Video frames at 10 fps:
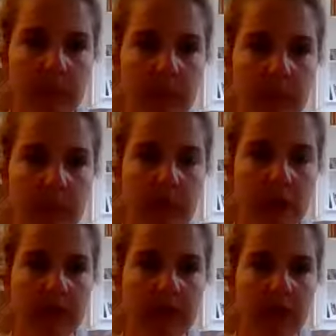Good, now
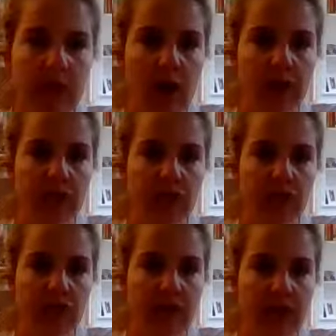broaden across your
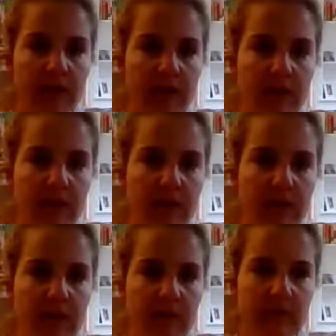chest.
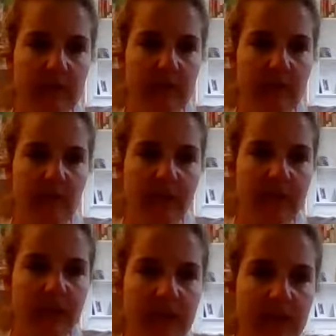
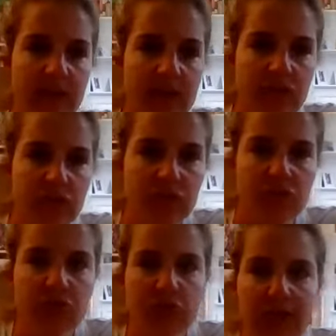Find that connection
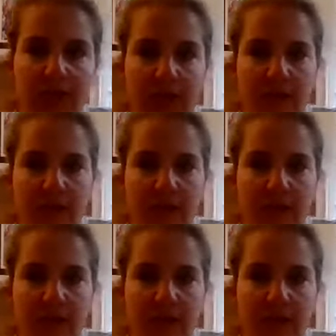to your